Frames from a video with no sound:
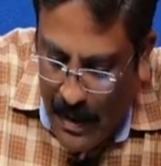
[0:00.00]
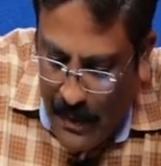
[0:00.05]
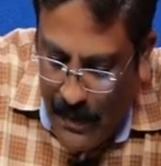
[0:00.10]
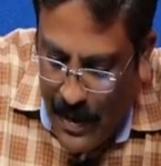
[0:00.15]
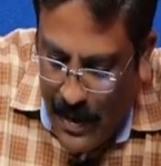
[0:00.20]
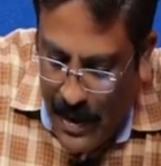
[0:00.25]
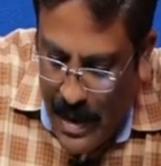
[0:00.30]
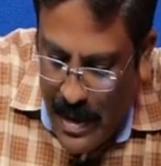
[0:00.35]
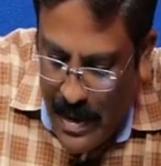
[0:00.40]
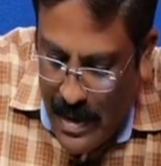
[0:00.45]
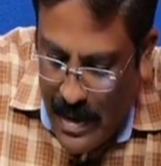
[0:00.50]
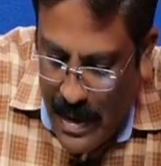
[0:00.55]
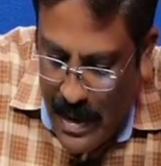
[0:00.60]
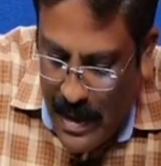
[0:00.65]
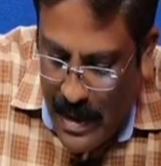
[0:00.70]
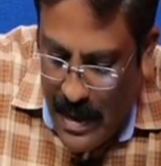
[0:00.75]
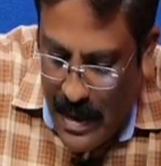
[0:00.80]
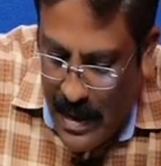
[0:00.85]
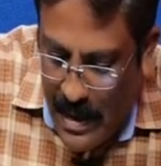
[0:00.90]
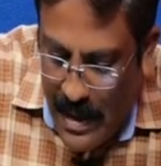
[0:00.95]
we can say
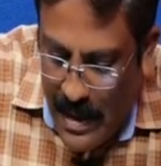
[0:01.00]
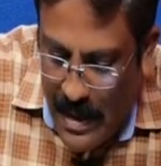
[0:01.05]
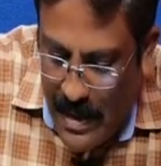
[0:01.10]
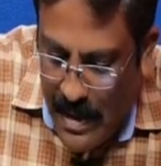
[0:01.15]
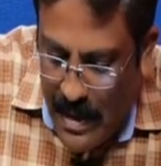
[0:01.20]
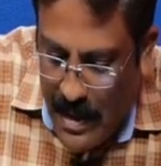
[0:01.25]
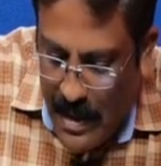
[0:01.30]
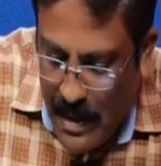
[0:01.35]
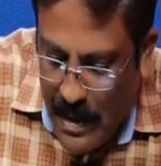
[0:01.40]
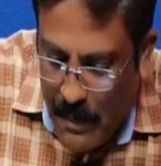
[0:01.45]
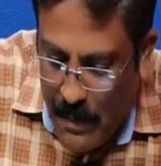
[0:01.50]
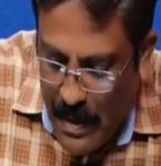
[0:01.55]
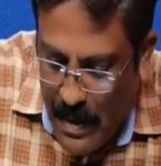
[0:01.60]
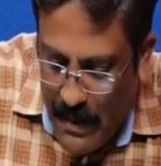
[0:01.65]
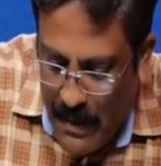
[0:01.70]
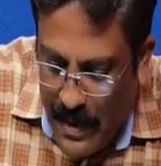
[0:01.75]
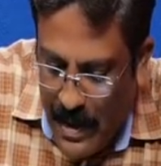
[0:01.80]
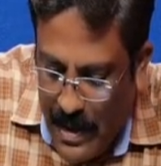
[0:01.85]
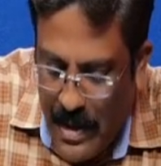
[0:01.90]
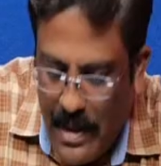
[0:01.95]
that it's nothing but
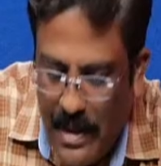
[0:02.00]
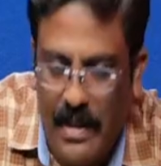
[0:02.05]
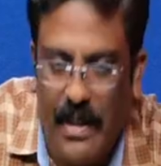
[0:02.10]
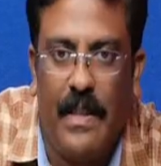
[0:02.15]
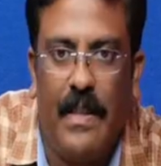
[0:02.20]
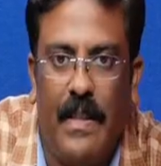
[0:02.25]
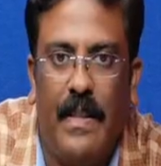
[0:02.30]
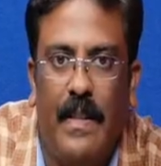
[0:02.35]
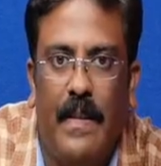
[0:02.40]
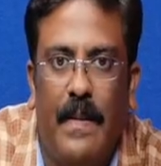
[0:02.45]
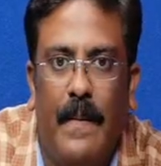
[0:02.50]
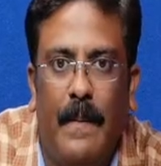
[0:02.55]
vertices.